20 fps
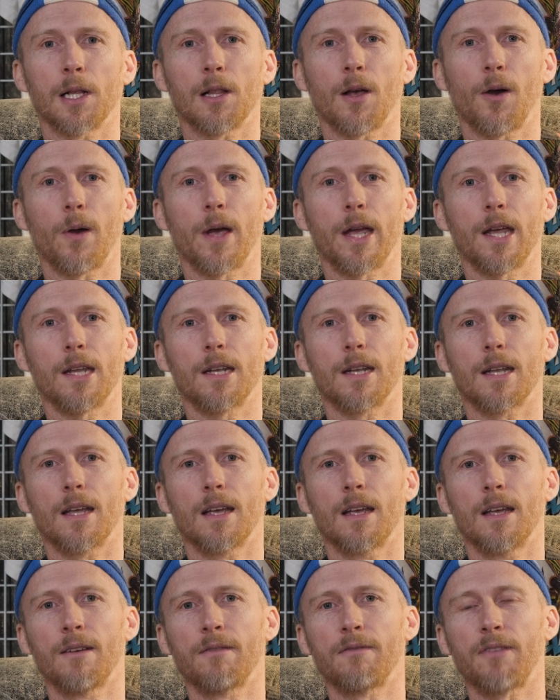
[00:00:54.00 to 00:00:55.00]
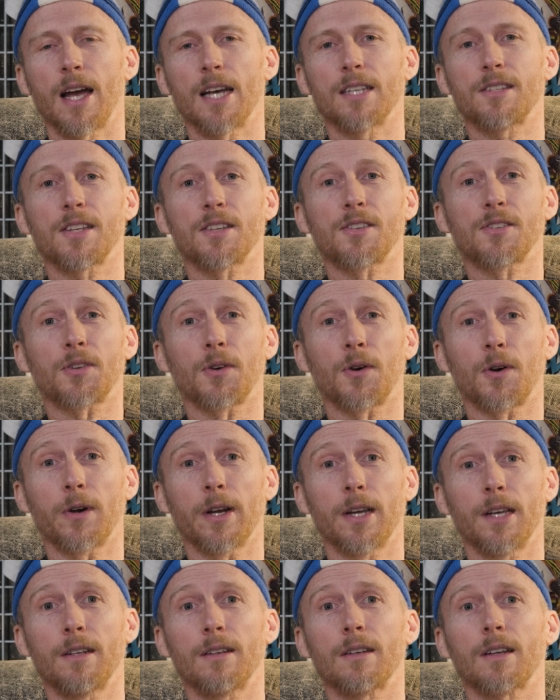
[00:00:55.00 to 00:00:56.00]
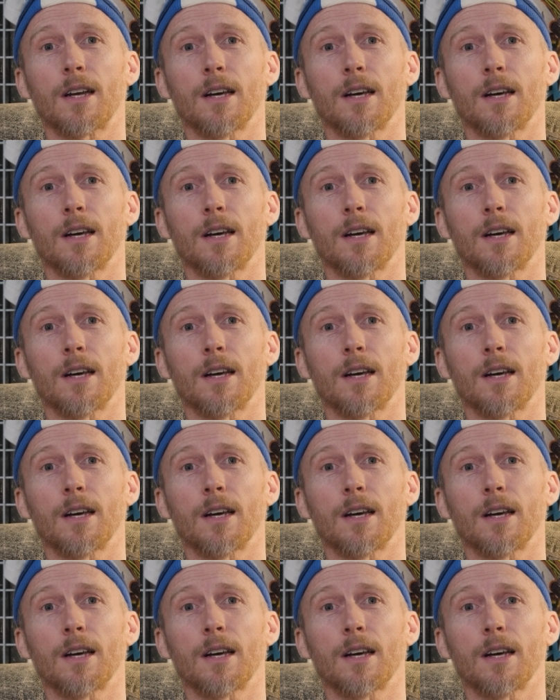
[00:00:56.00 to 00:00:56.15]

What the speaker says: Pillow Heat, Vans historian,